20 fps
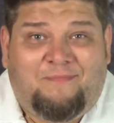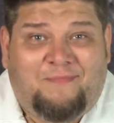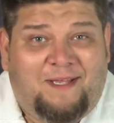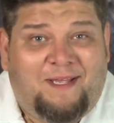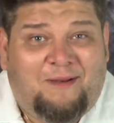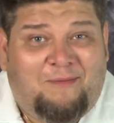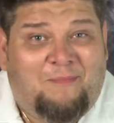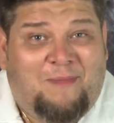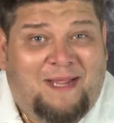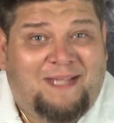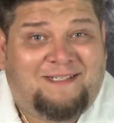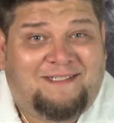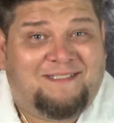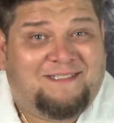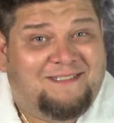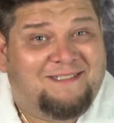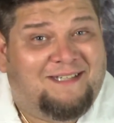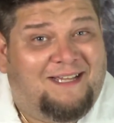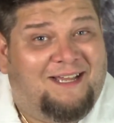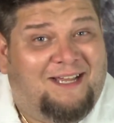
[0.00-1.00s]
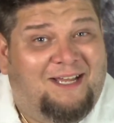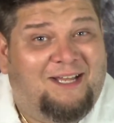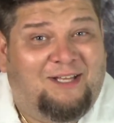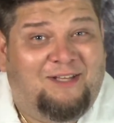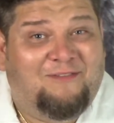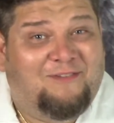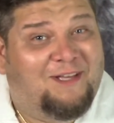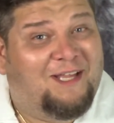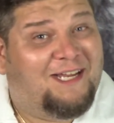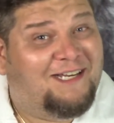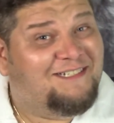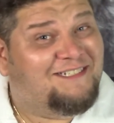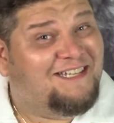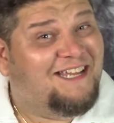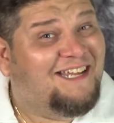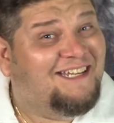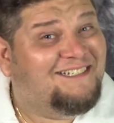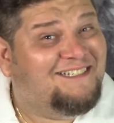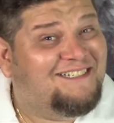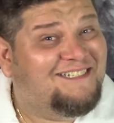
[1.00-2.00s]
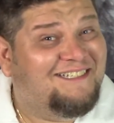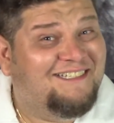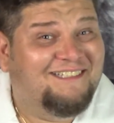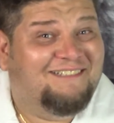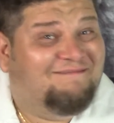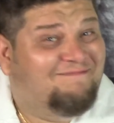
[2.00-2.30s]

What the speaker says: It makes a hell of a lot of sense.